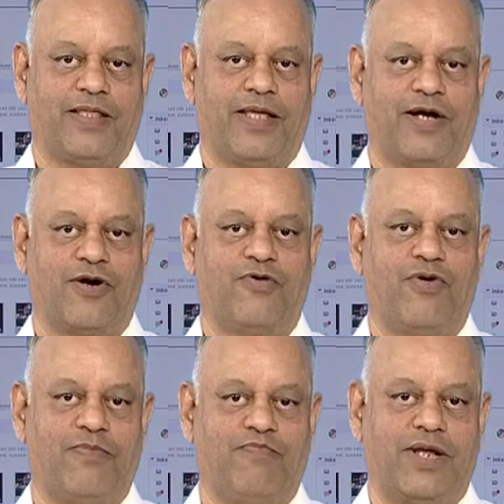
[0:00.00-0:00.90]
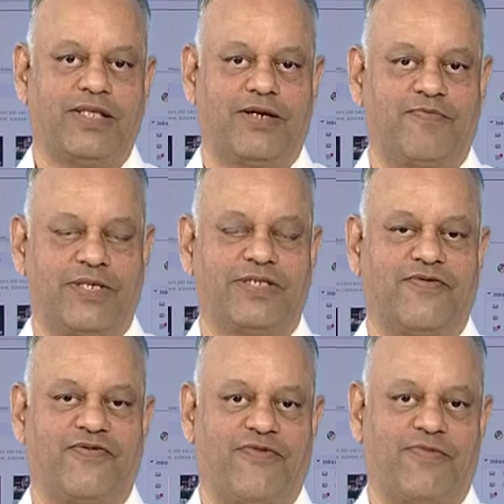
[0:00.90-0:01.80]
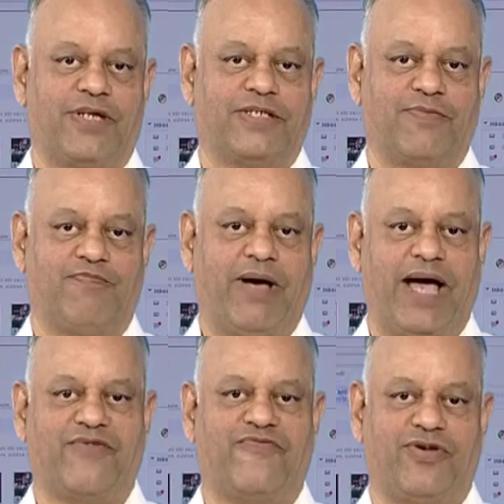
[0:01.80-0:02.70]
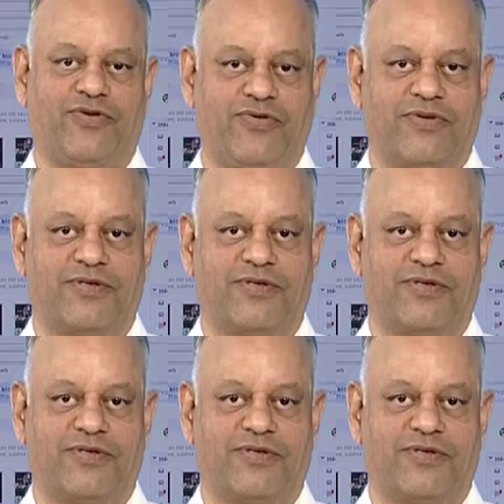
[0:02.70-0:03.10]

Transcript: that will go and bring that piece of information back for you.